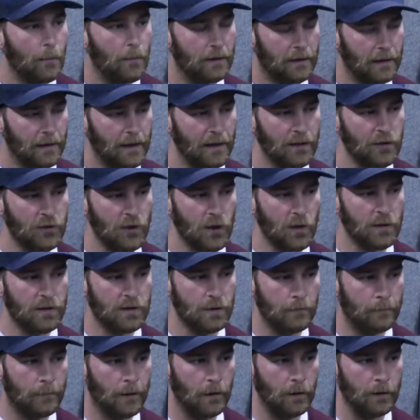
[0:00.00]
but they did show
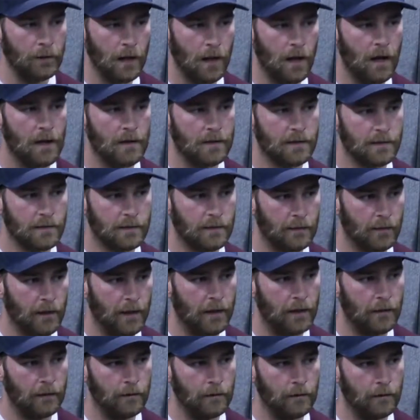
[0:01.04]
some bone loss
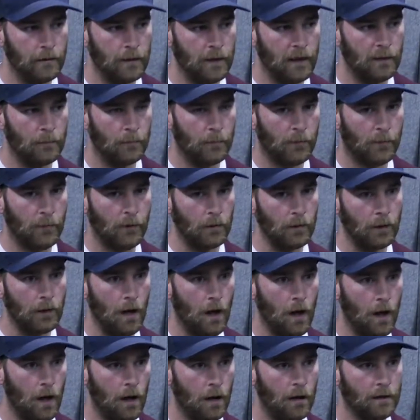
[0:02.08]
in
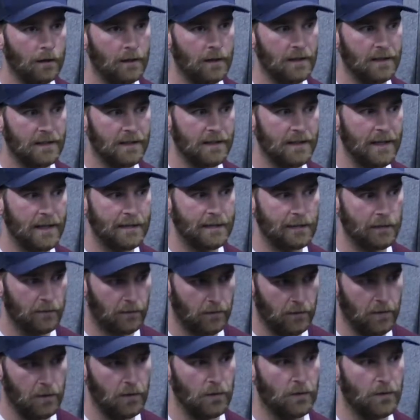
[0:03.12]
prolonged and
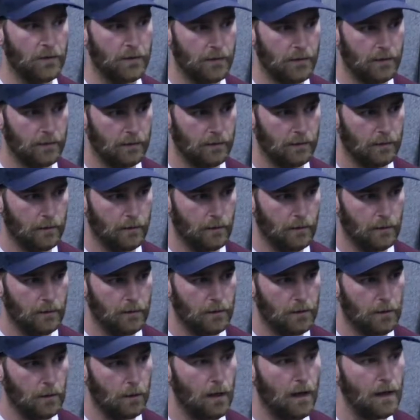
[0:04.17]
excessive use.
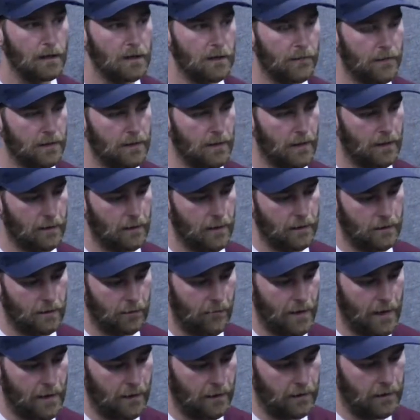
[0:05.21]
So a lot of stuff is like they
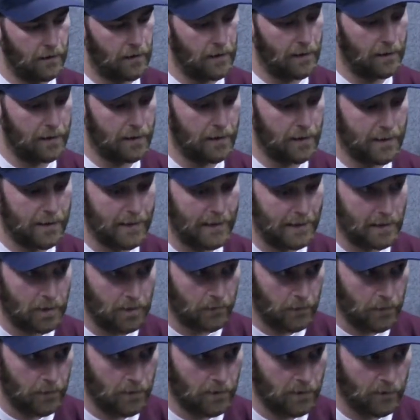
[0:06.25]
divide it into like
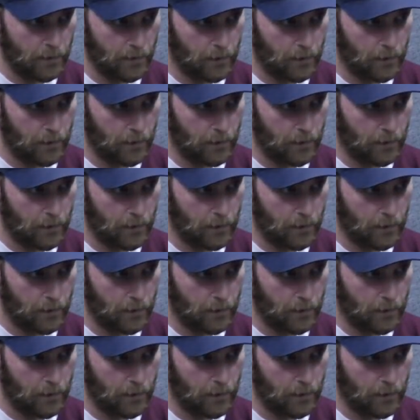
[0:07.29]
excessive use of